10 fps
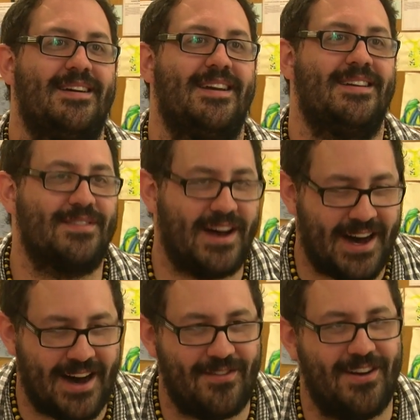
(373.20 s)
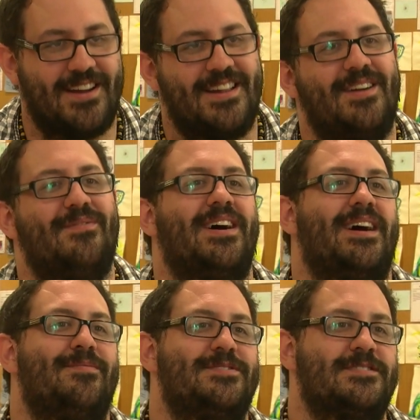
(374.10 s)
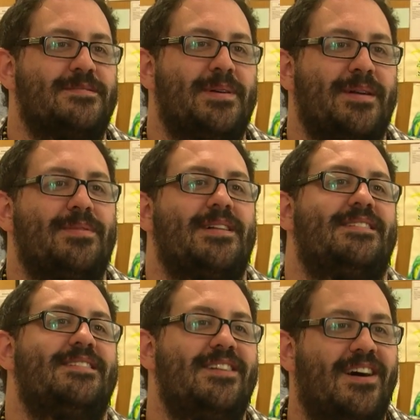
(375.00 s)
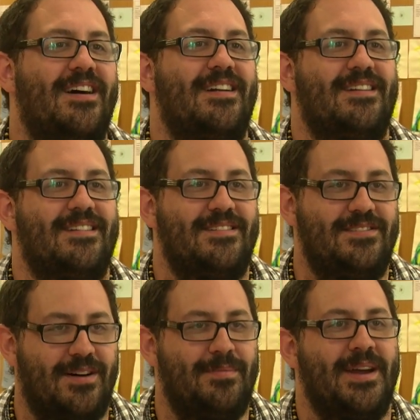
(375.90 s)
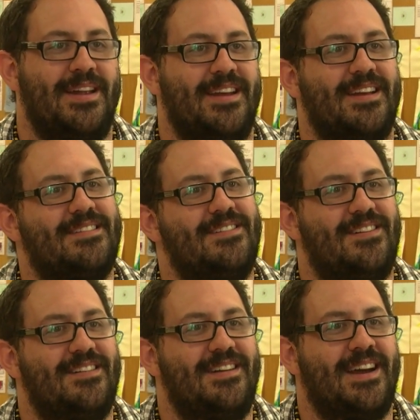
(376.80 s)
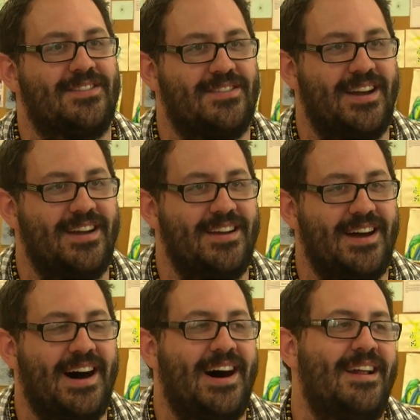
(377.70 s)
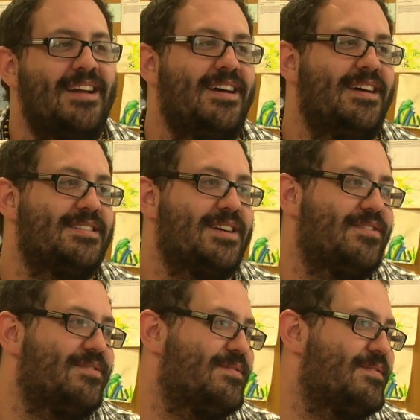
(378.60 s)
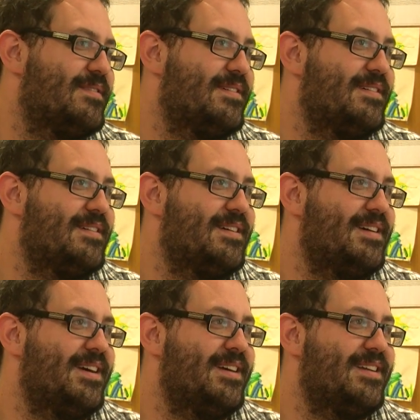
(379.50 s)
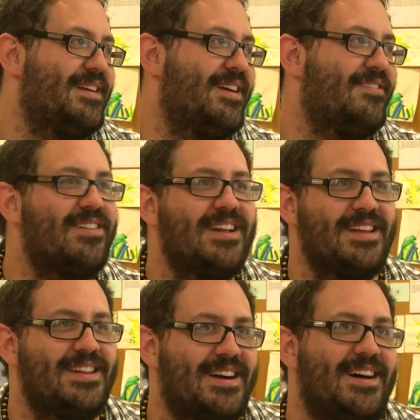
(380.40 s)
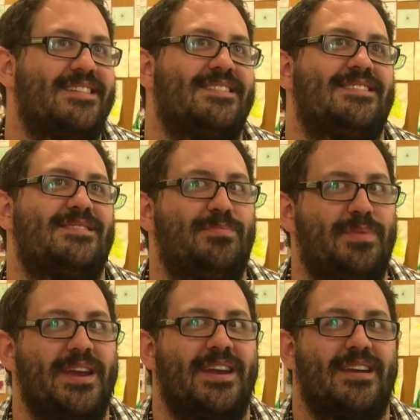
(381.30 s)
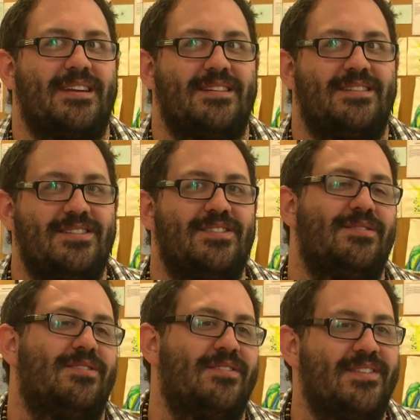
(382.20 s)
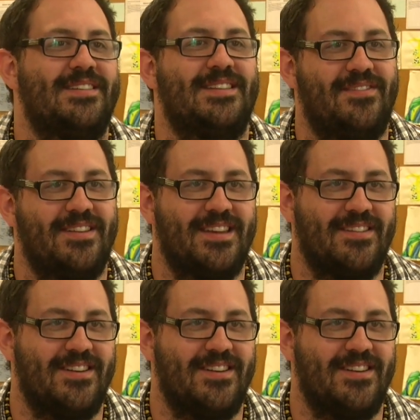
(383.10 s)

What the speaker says: is artwork done by Aboriginal people. It's not dot painting, it's not X-ray art. So it really does speak to almost everything